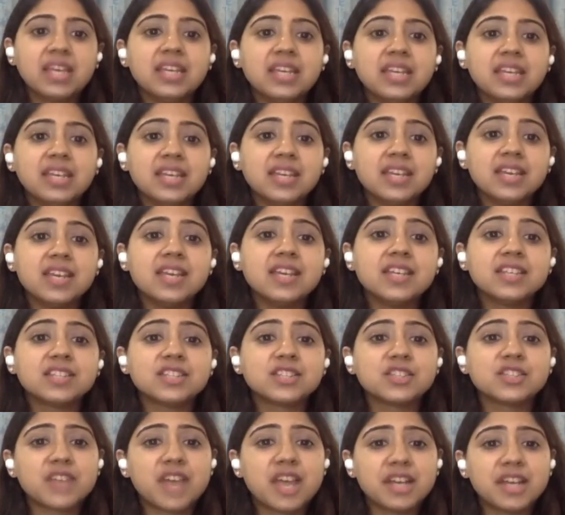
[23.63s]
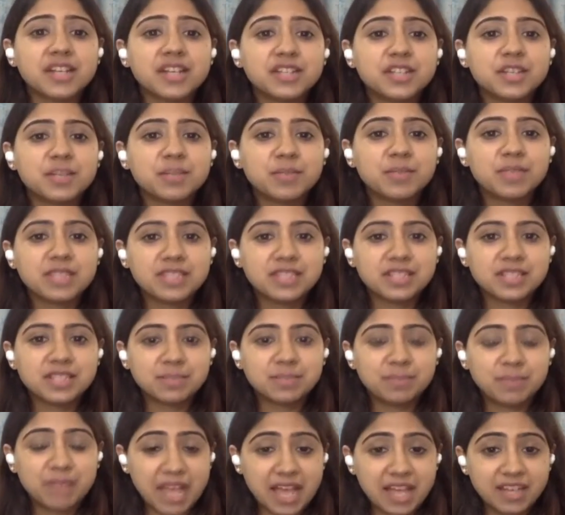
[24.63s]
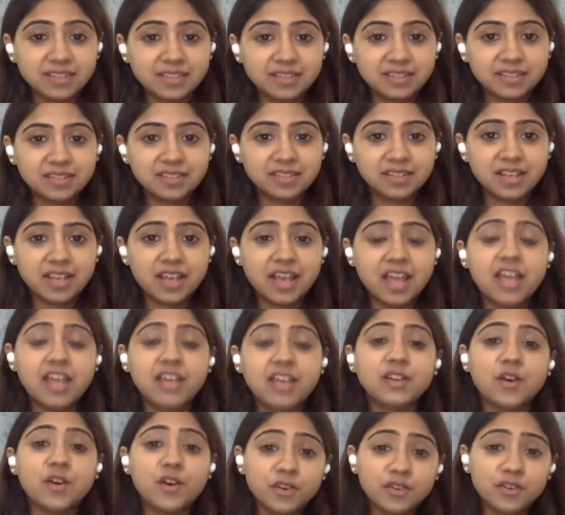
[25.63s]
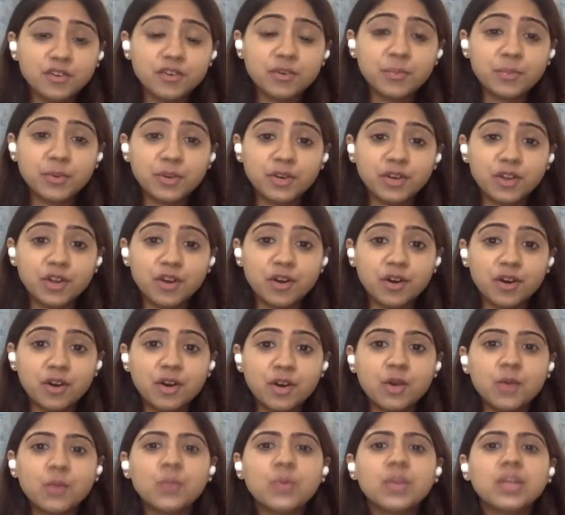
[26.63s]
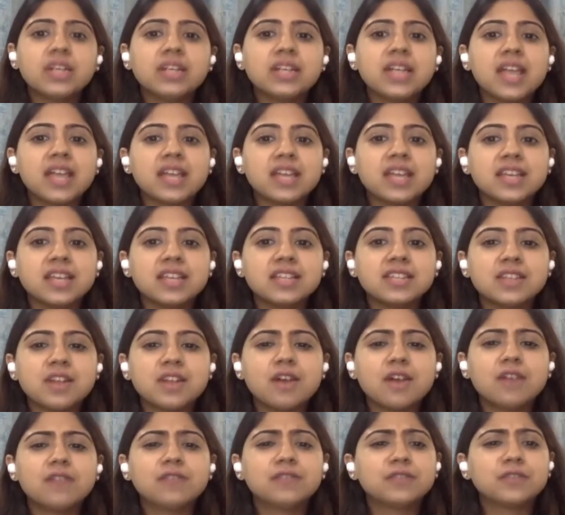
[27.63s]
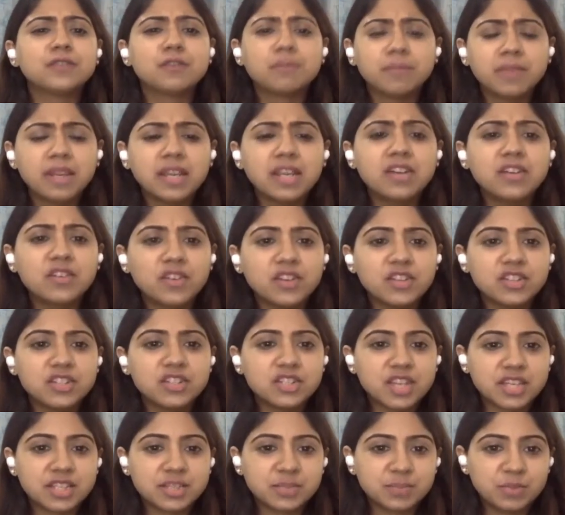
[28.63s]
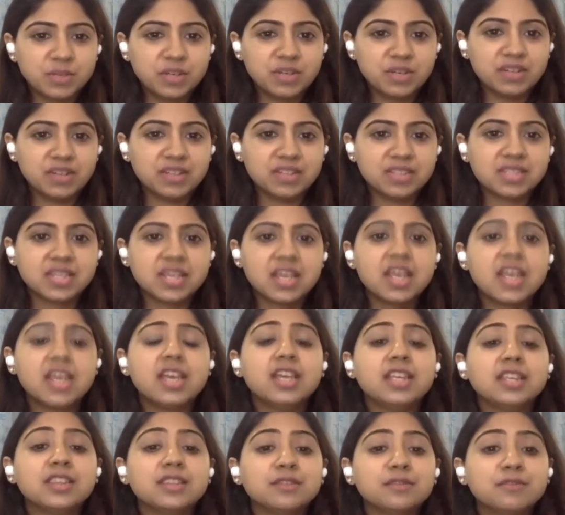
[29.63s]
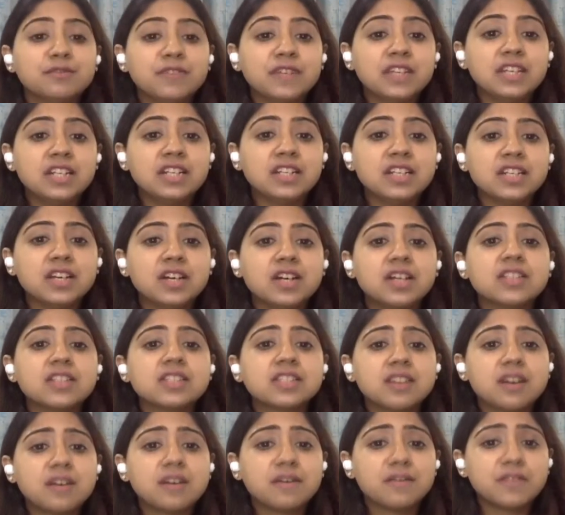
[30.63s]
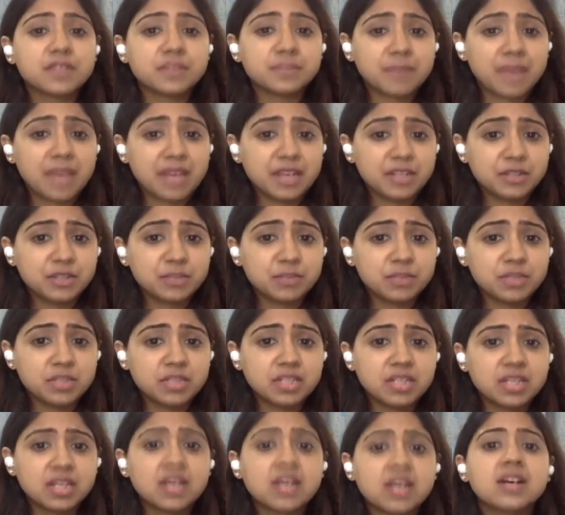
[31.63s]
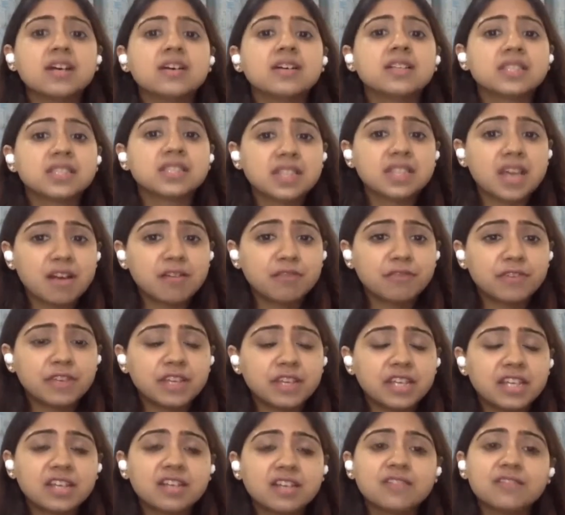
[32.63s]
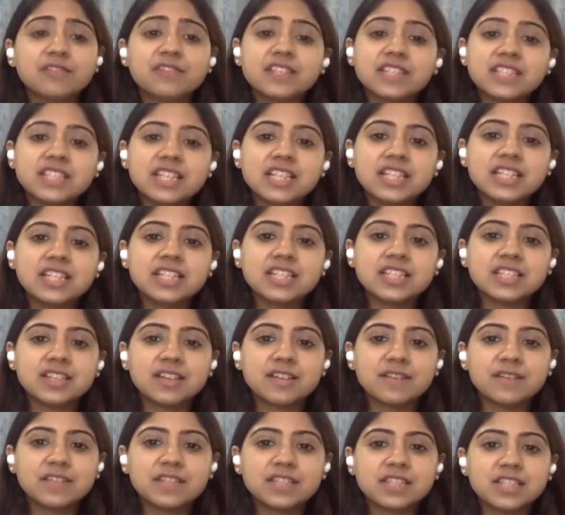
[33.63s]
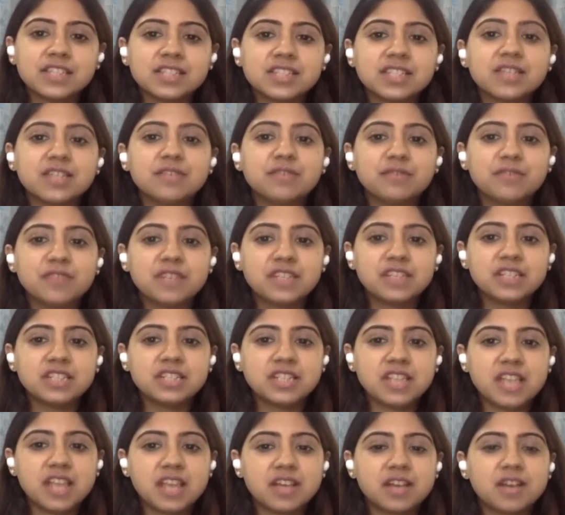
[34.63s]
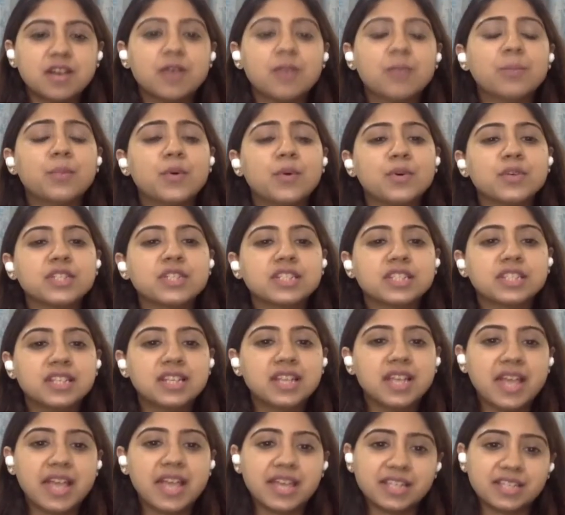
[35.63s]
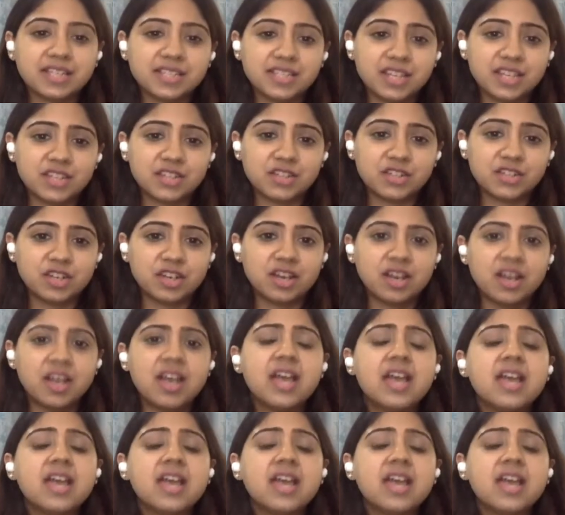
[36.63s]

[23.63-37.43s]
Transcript: He is a strategic business planner and entrepreneur with decades of domain-rich experience in the field, service management, staffing, facility services, fintech, postal, etc.